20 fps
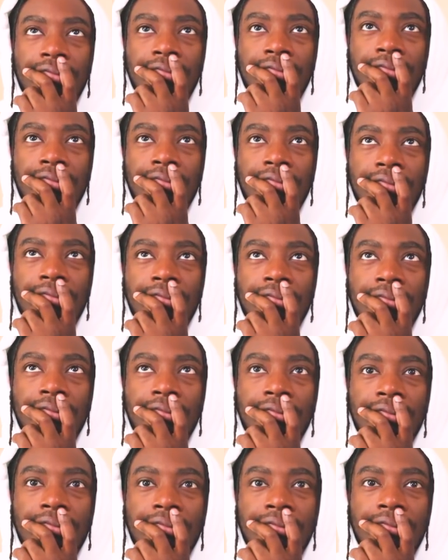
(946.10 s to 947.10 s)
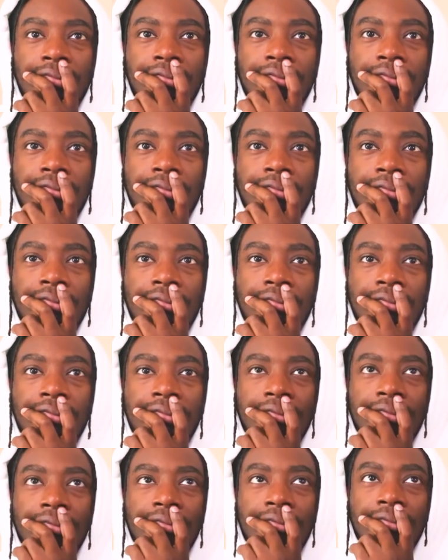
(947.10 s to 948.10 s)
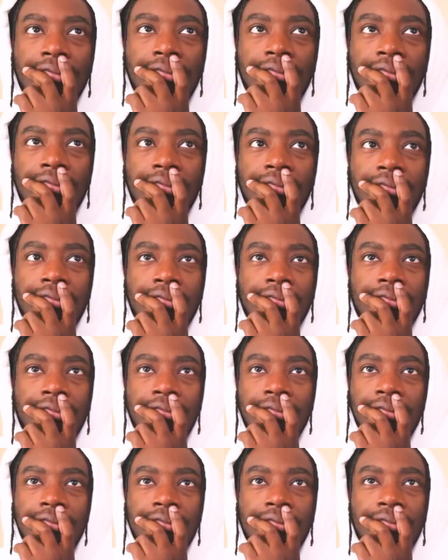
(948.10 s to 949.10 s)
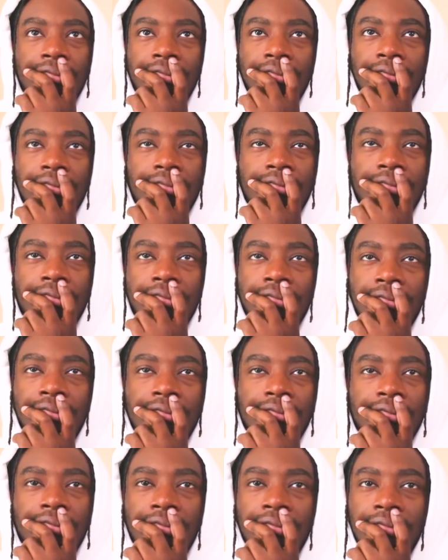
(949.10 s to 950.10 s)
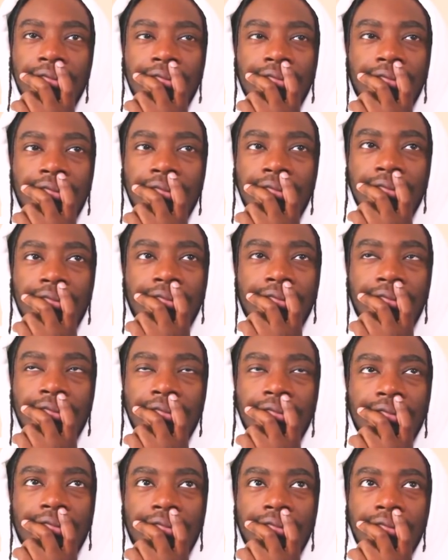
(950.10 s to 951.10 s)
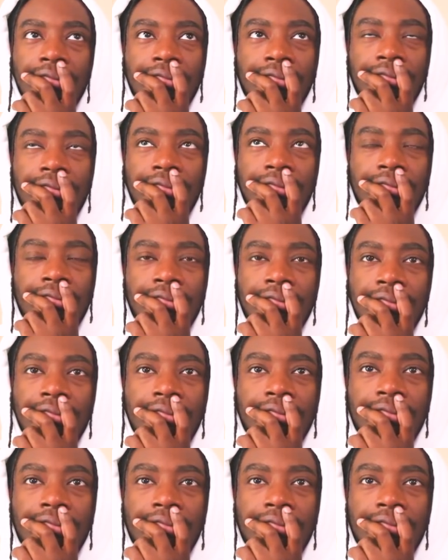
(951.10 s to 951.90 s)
The person shown says nothing.